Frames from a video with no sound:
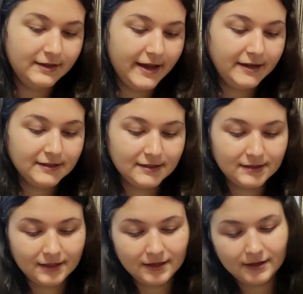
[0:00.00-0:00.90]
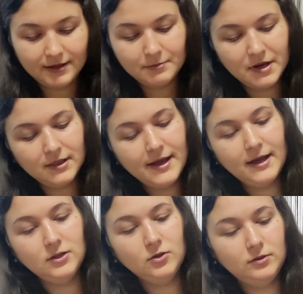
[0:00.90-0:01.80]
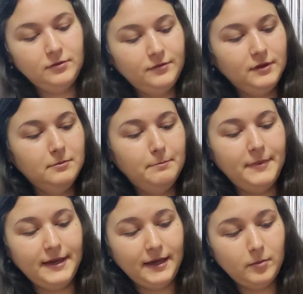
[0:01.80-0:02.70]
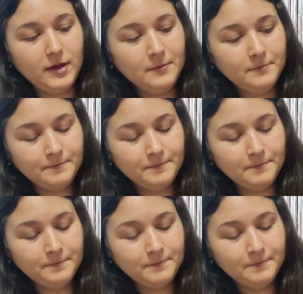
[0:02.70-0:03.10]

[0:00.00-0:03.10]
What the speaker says: Next, Himalaya Dolphin Baby